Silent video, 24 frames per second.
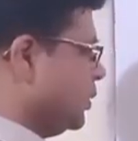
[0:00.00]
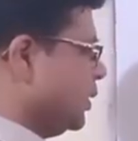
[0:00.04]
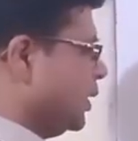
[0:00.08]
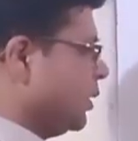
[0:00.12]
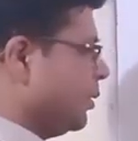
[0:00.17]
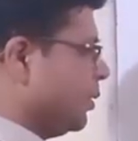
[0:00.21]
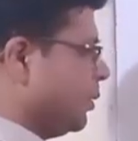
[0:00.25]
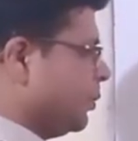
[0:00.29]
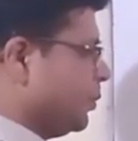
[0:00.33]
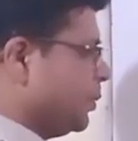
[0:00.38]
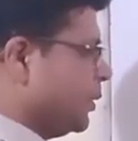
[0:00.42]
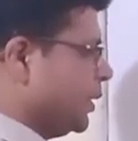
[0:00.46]
We
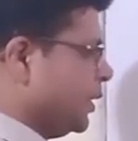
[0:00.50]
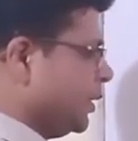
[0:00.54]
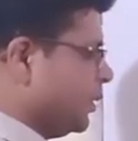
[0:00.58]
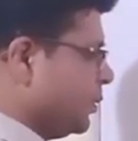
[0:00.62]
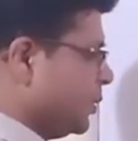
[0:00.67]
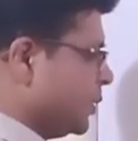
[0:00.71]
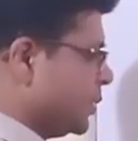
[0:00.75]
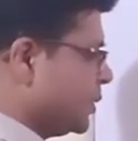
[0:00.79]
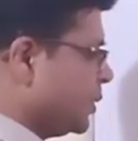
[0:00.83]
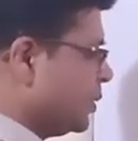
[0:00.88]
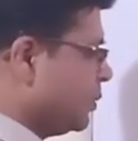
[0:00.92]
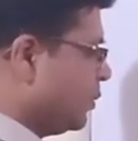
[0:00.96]
have obtained
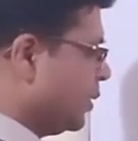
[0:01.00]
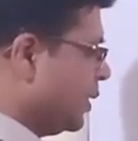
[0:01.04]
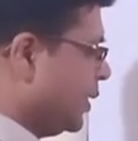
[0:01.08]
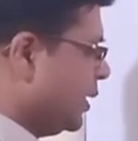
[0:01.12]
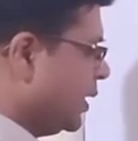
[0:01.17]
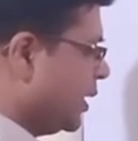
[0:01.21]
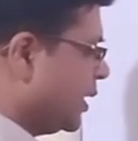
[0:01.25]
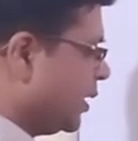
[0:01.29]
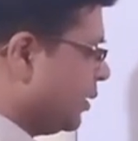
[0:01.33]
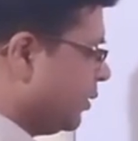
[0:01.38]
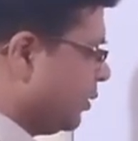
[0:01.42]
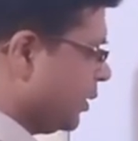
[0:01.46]
equation
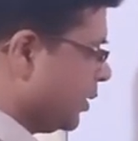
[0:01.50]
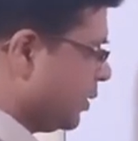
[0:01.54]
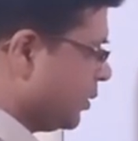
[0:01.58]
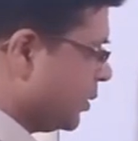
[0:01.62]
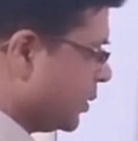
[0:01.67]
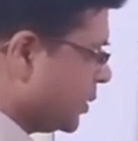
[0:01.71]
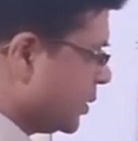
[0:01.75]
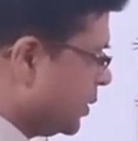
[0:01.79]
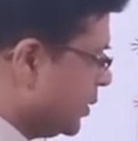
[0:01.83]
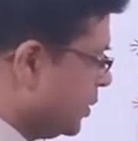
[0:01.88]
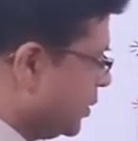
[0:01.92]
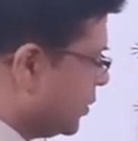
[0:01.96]
1 and
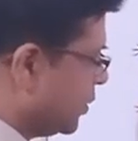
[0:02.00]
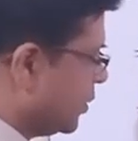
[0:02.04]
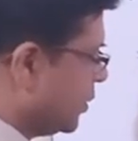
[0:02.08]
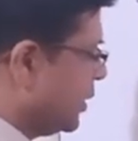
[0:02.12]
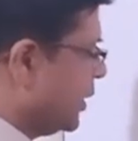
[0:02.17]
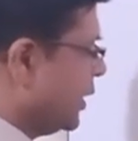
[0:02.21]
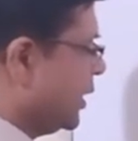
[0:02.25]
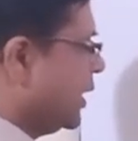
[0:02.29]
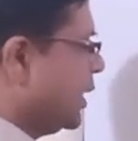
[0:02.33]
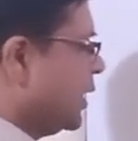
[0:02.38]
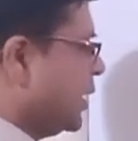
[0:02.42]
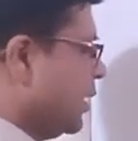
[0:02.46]
equation 2.
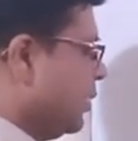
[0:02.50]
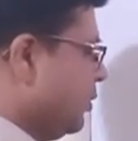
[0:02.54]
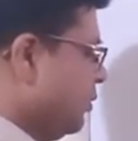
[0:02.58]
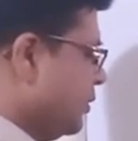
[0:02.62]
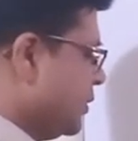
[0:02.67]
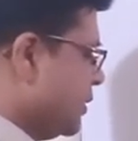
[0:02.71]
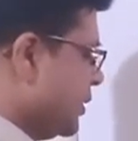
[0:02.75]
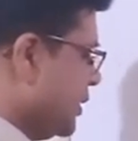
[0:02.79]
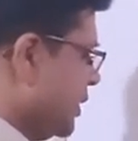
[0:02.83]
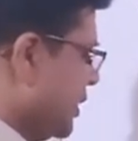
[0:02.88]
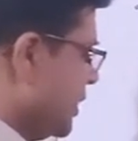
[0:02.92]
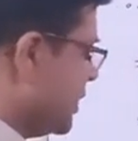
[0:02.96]
Now you
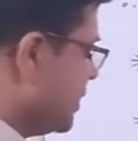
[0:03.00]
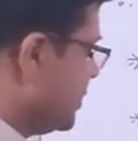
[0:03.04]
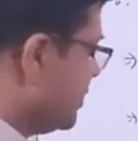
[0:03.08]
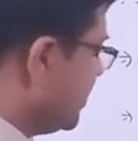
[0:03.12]
see, dear